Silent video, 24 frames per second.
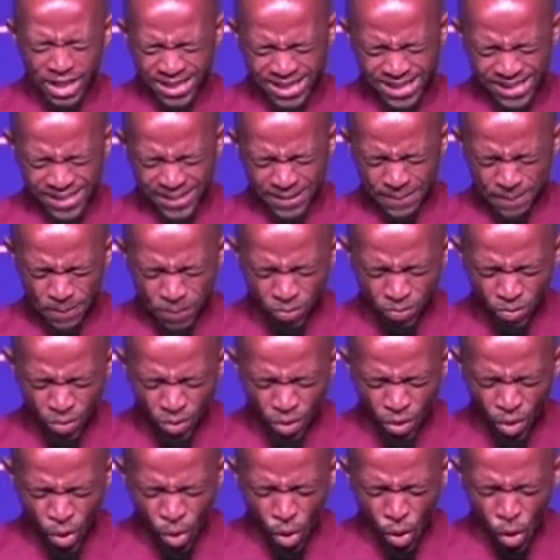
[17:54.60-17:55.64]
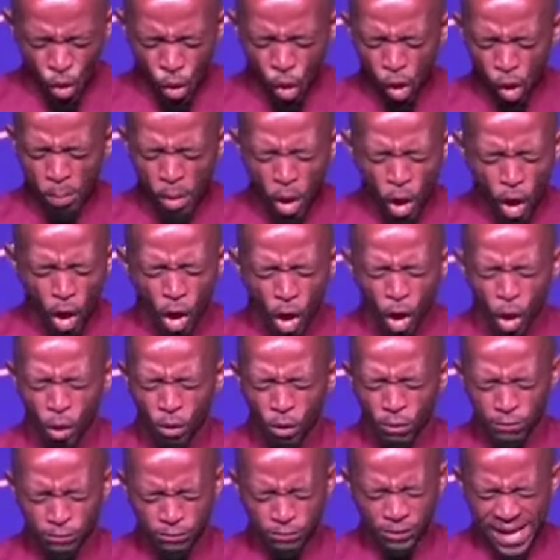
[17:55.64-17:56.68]
who
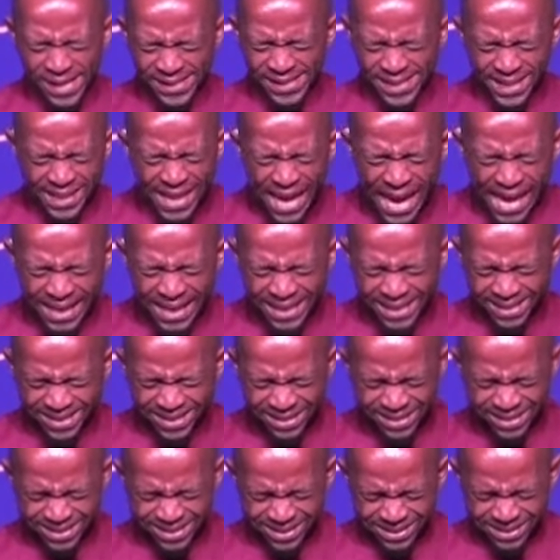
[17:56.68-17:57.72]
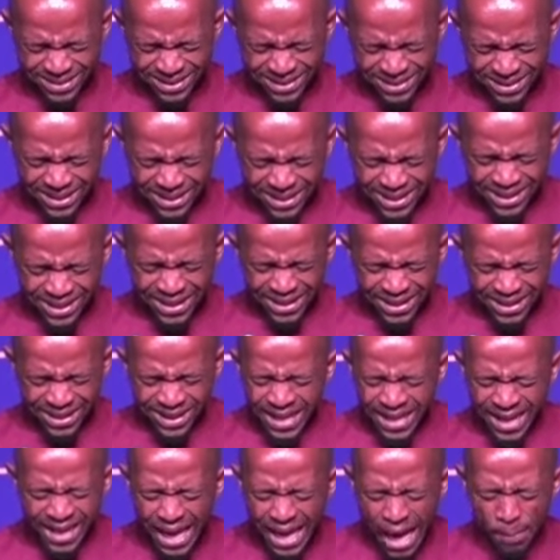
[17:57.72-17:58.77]
move as he likes.
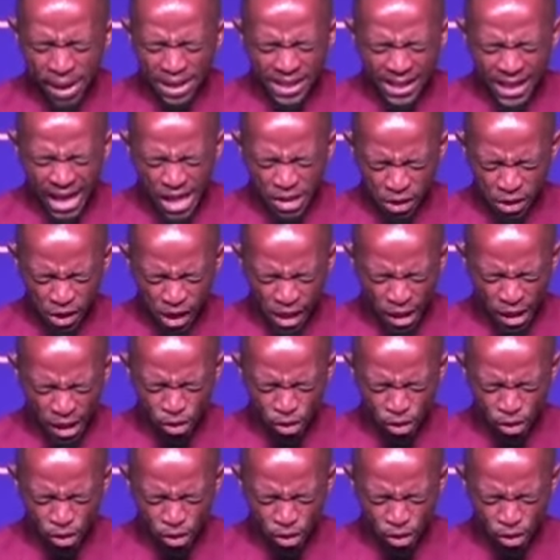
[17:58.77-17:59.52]
Ngegama lika Jesu